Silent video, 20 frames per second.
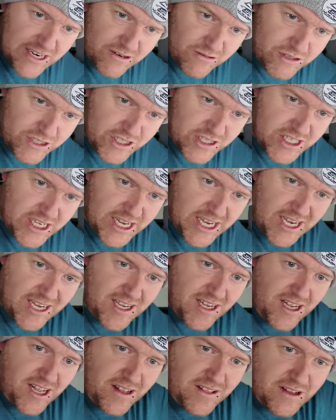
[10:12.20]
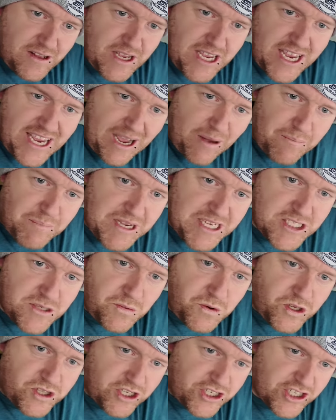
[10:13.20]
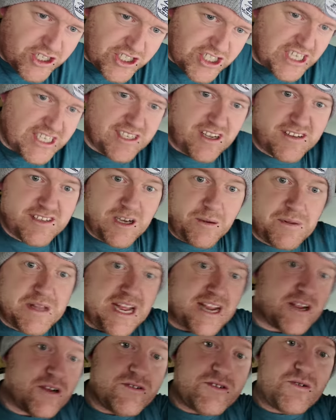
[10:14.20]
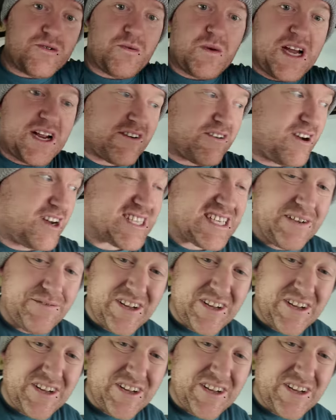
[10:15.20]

handles just here. You can get a piece of wood that just sits on top of there, goes all the way across.